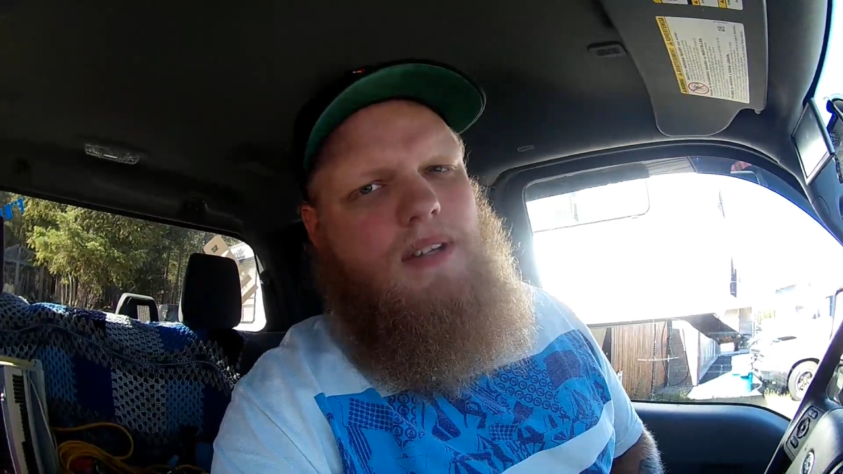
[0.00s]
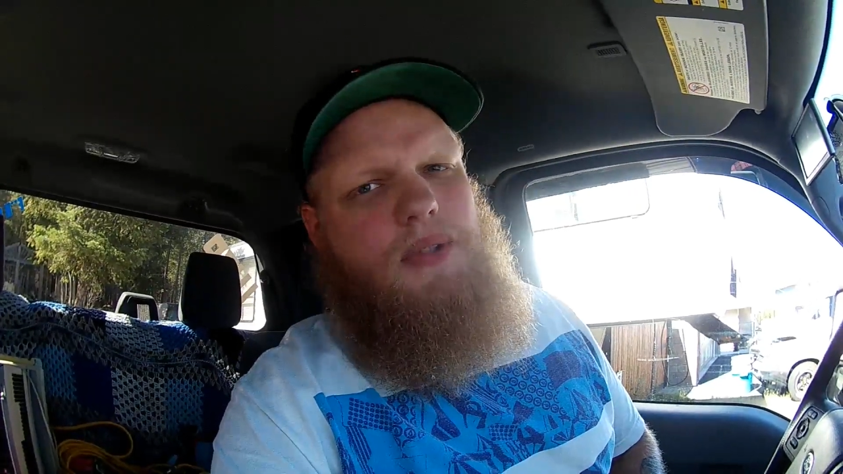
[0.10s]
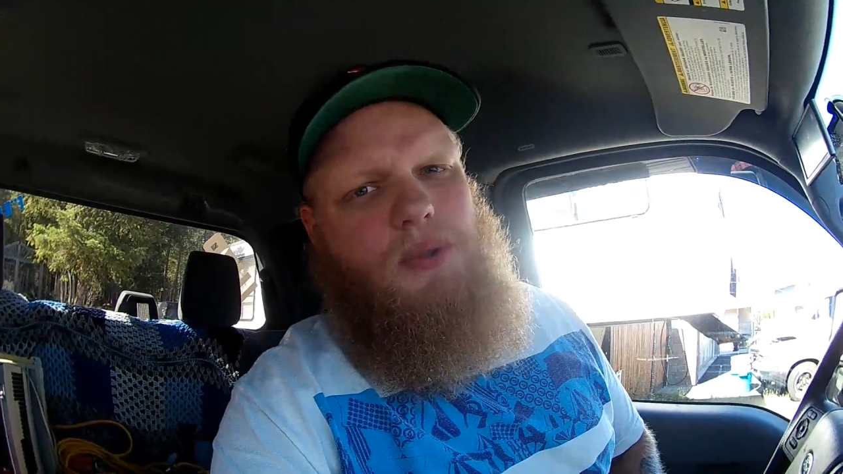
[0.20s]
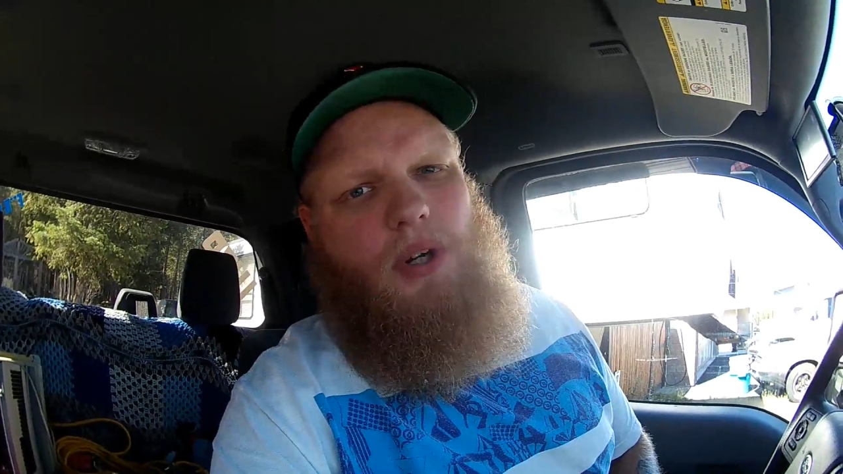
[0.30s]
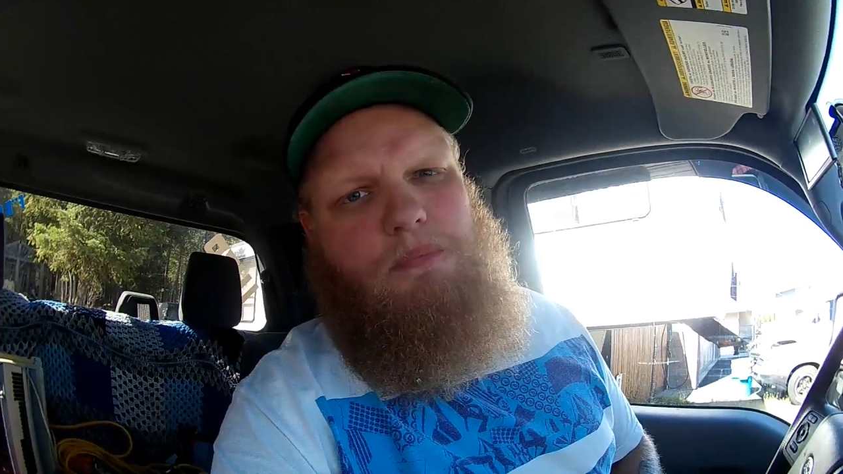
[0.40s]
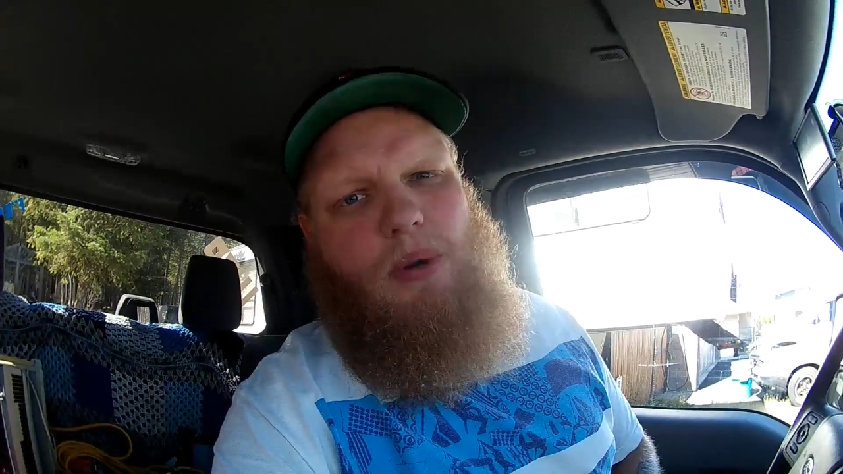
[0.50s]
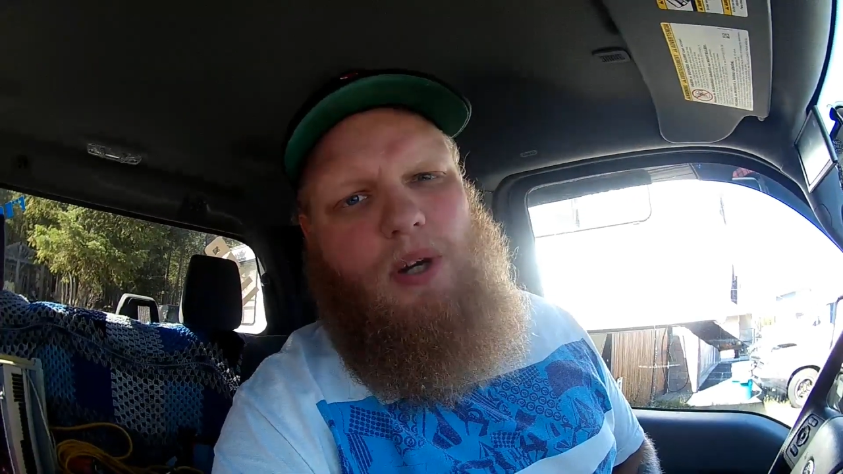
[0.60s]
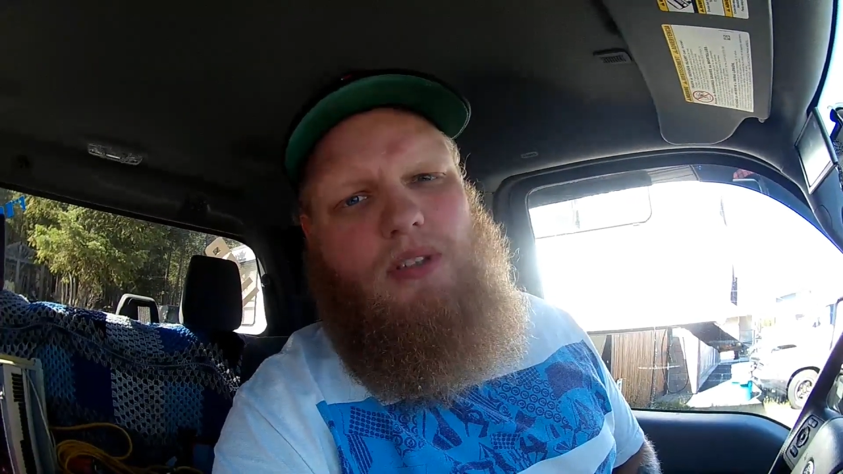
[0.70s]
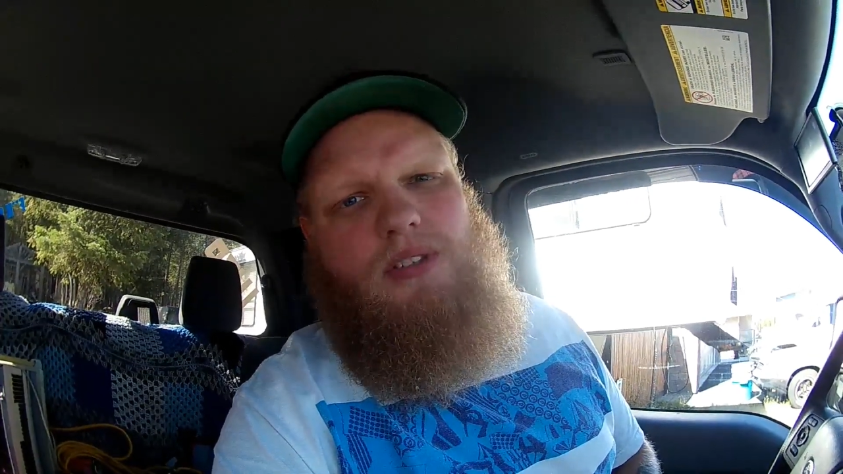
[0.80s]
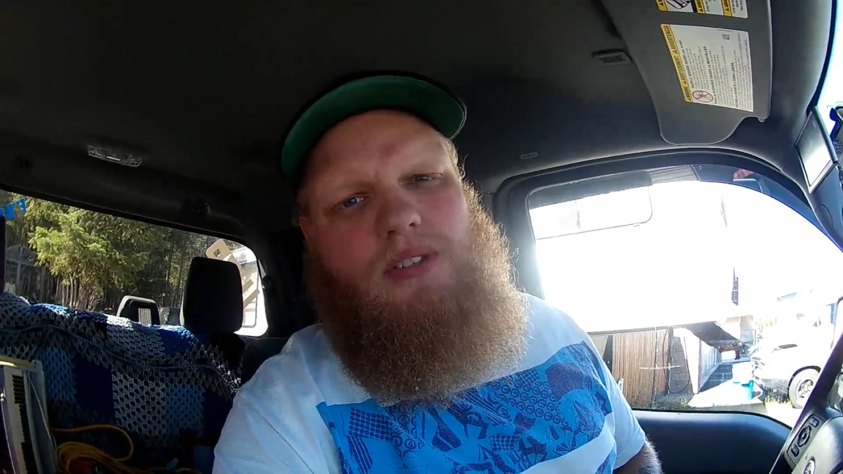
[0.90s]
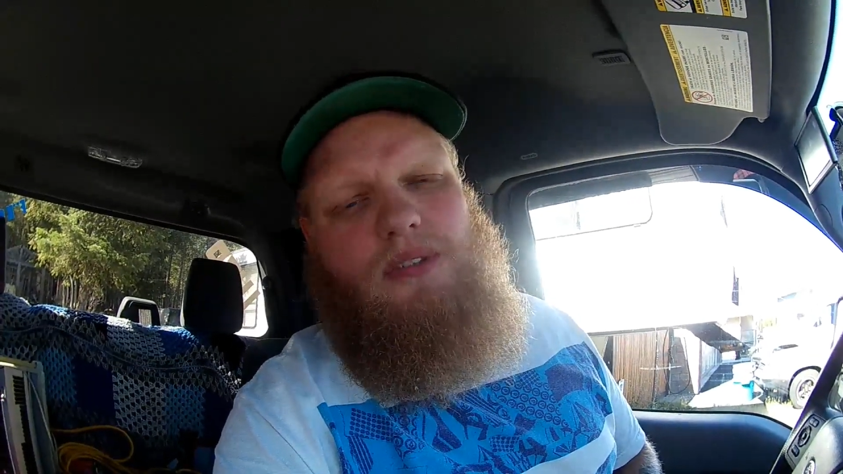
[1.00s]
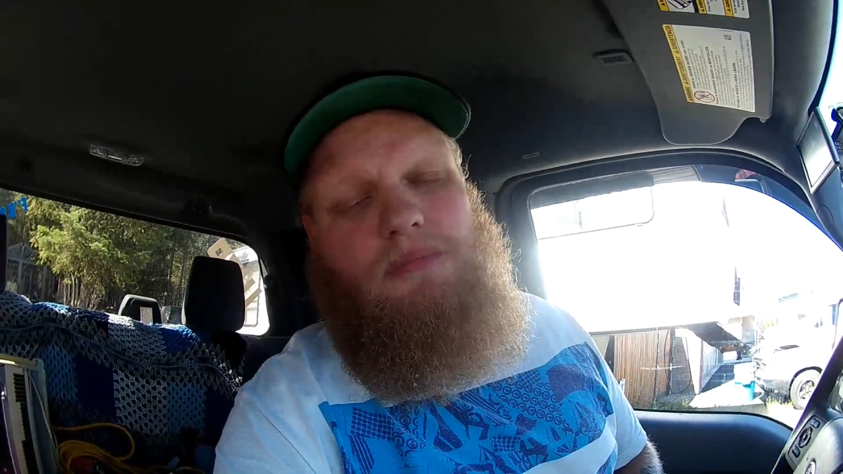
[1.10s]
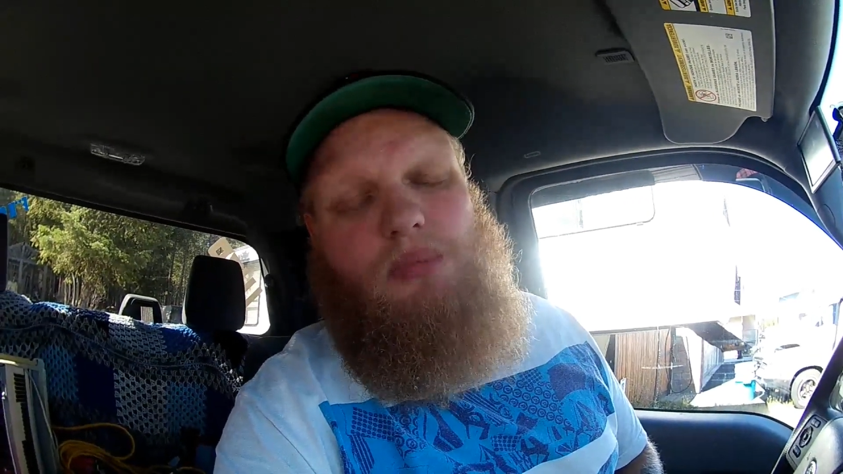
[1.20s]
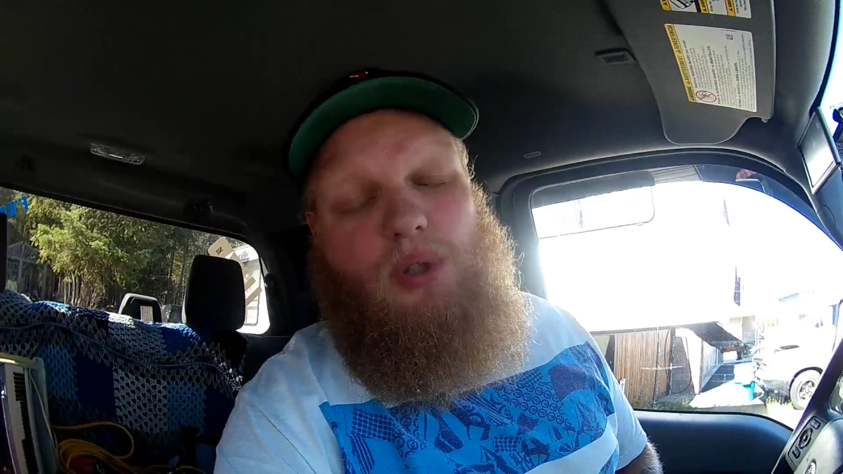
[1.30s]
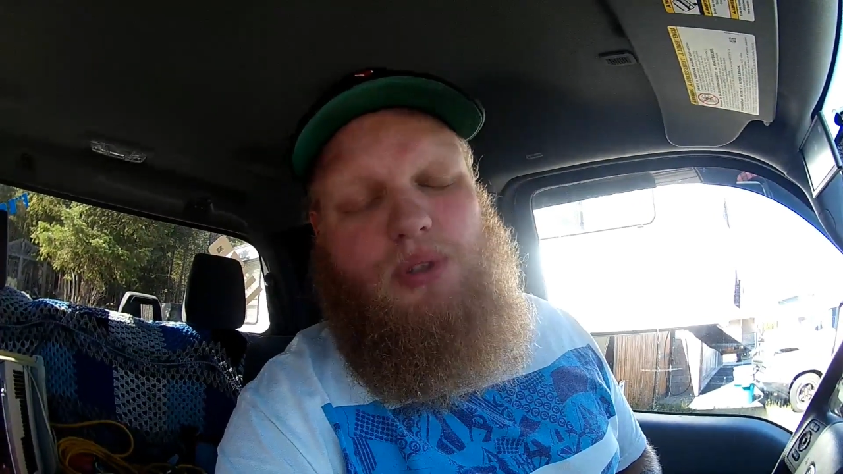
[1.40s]
truck parts,
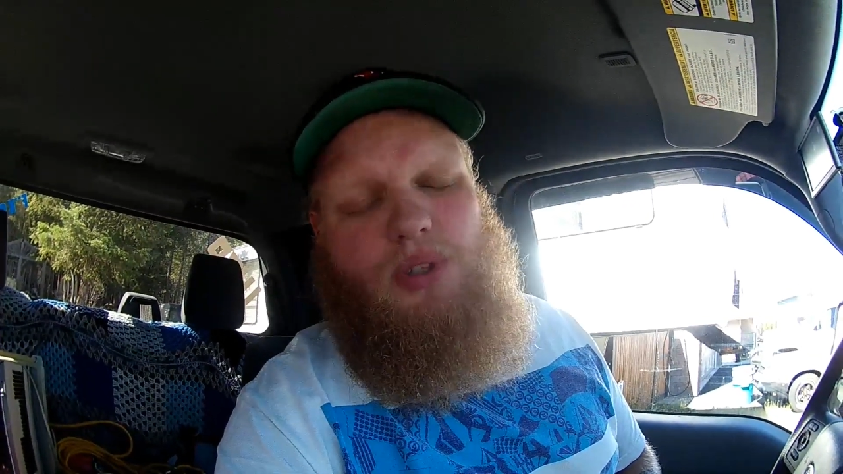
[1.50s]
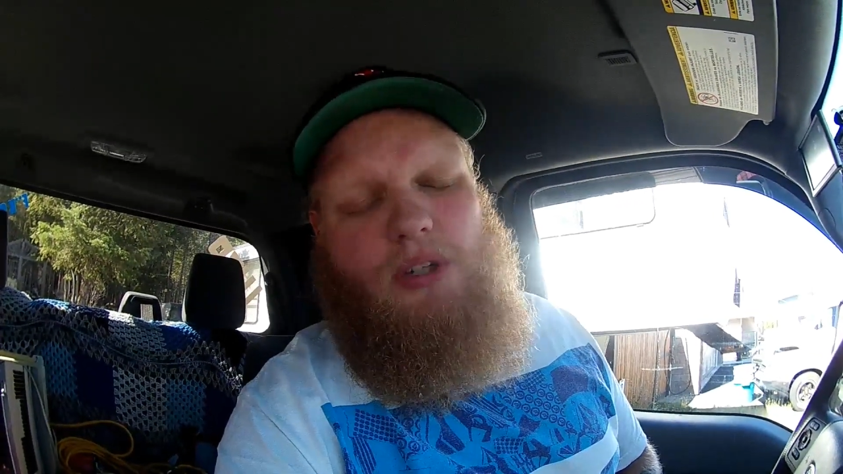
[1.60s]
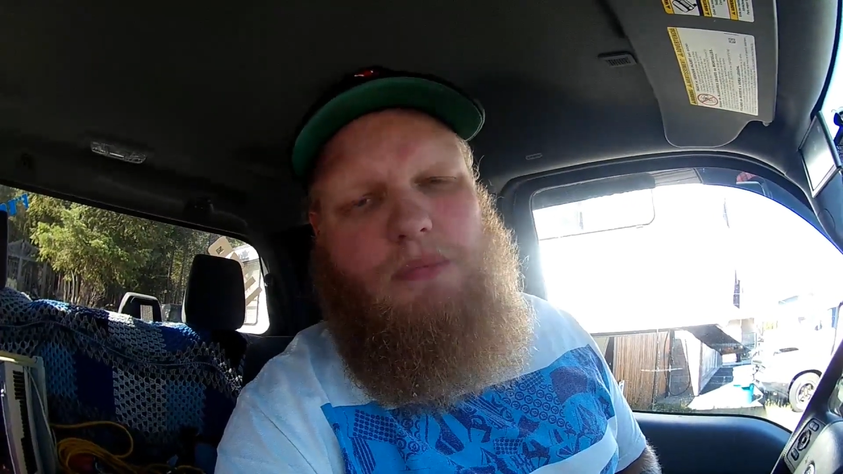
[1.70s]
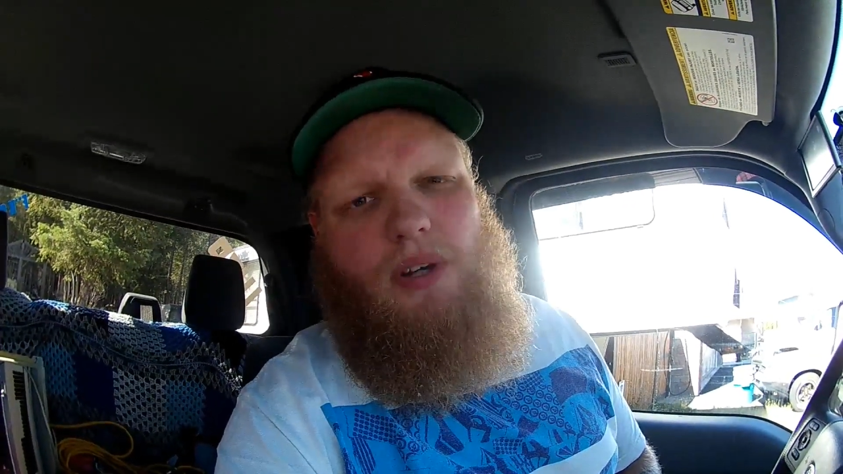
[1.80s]
more truck